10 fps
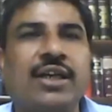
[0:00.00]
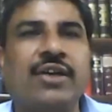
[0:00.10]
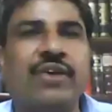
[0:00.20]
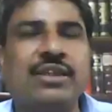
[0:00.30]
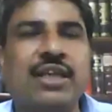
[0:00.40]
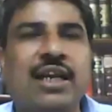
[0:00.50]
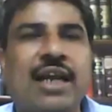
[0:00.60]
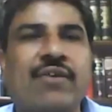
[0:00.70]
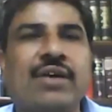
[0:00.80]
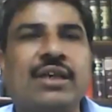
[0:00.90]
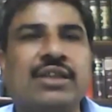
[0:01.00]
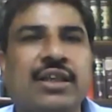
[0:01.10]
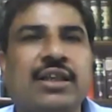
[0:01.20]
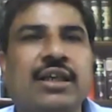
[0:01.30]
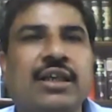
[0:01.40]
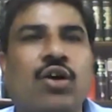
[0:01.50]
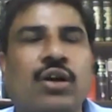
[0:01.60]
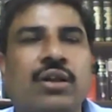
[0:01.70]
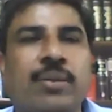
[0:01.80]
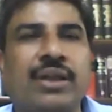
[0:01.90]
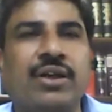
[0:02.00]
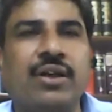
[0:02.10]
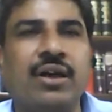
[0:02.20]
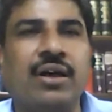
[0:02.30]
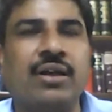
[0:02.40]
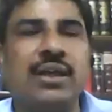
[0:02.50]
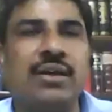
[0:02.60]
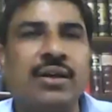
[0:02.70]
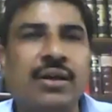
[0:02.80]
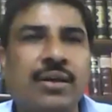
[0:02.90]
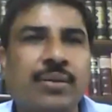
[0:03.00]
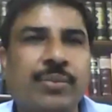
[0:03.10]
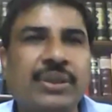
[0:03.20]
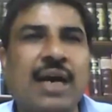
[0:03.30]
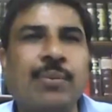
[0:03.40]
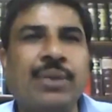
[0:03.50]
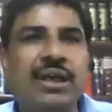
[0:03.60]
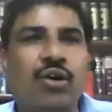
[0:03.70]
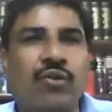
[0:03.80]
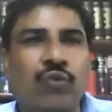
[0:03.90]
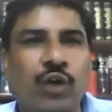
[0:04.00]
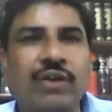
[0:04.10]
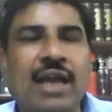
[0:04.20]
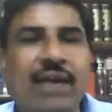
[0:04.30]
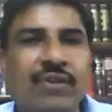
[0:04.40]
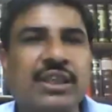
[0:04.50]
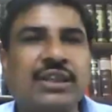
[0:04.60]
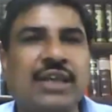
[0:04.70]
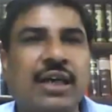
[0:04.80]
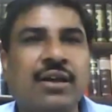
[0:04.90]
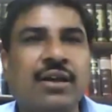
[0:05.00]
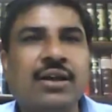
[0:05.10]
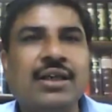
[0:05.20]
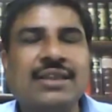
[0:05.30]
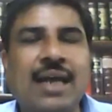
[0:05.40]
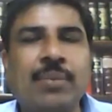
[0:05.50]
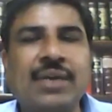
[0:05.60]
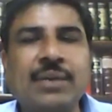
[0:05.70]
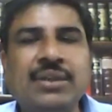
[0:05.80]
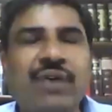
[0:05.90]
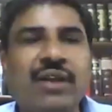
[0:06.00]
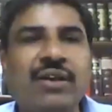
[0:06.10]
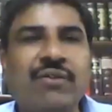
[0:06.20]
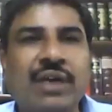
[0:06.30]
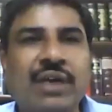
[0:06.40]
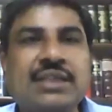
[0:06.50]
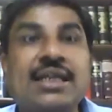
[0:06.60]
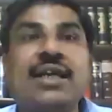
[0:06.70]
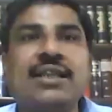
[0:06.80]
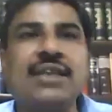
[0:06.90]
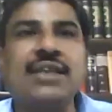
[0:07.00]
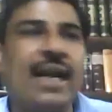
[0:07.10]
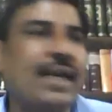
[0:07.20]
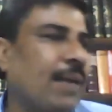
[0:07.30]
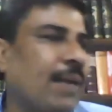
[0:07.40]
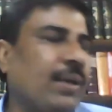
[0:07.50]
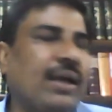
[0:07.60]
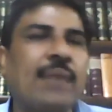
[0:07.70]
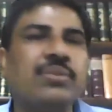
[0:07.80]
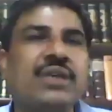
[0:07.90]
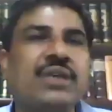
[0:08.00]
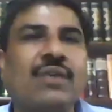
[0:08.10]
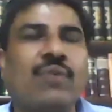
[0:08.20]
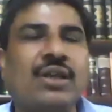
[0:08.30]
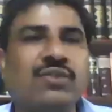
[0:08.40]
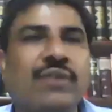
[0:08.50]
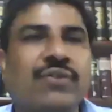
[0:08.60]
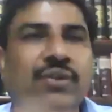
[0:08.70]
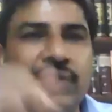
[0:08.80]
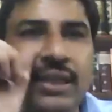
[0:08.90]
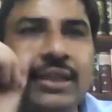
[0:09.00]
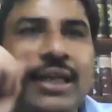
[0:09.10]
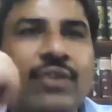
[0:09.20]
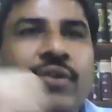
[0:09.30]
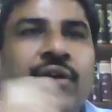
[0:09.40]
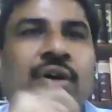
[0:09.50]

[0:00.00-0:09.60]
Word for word: a regional language, Hindi or the mother, uh, the Punjabi or whatever language he has done Hmm. Sometimes one he feels that there's a handicap, but I'm saying that once we have seen that you